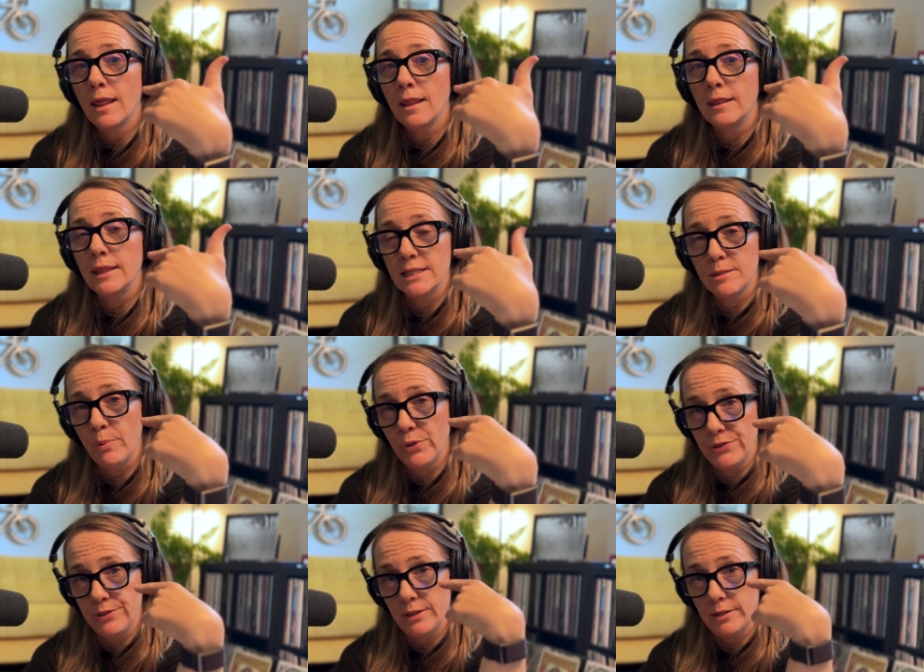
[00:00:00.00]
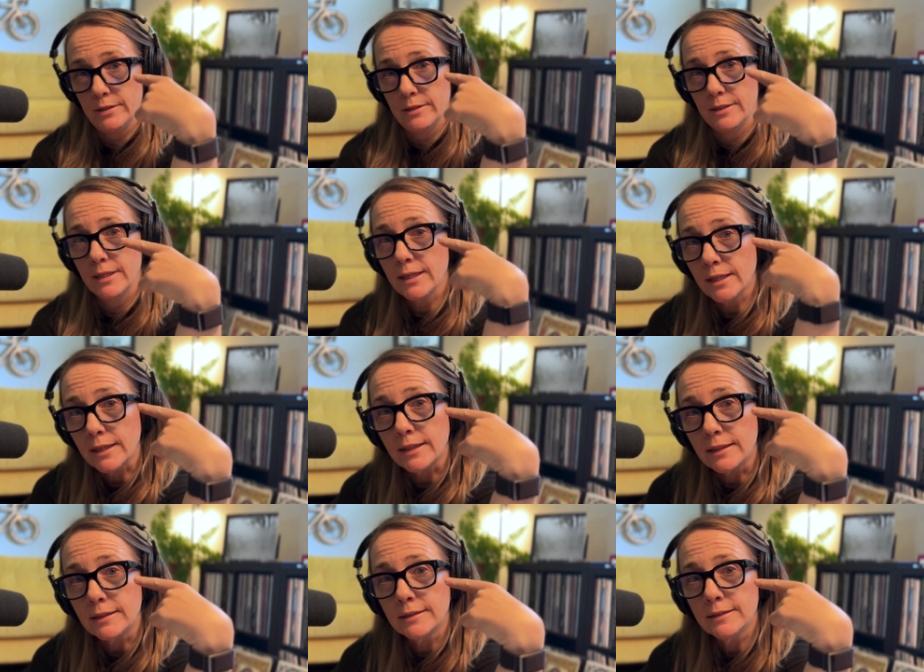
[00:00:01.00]
this person
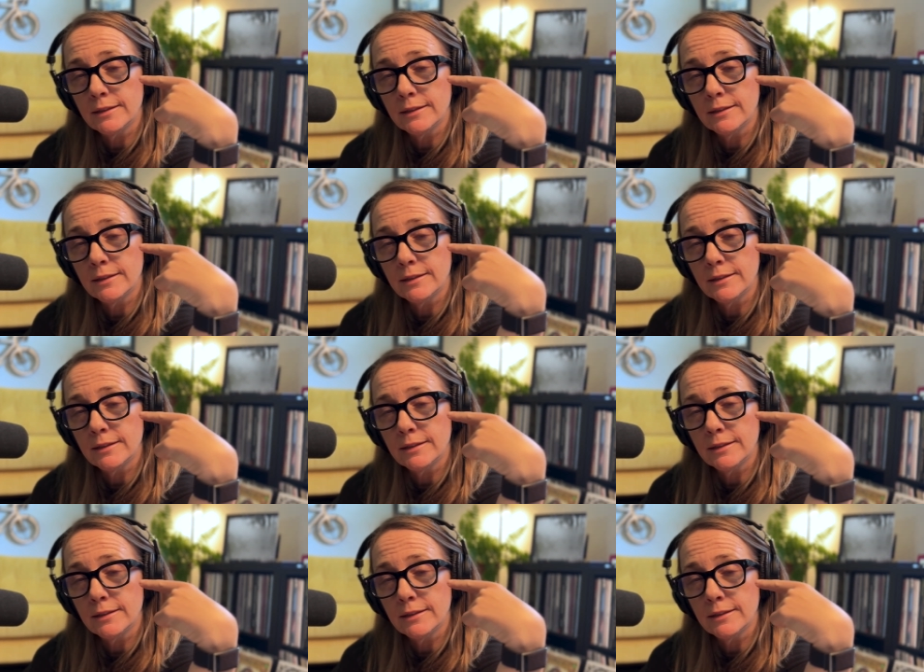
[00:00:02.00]
here,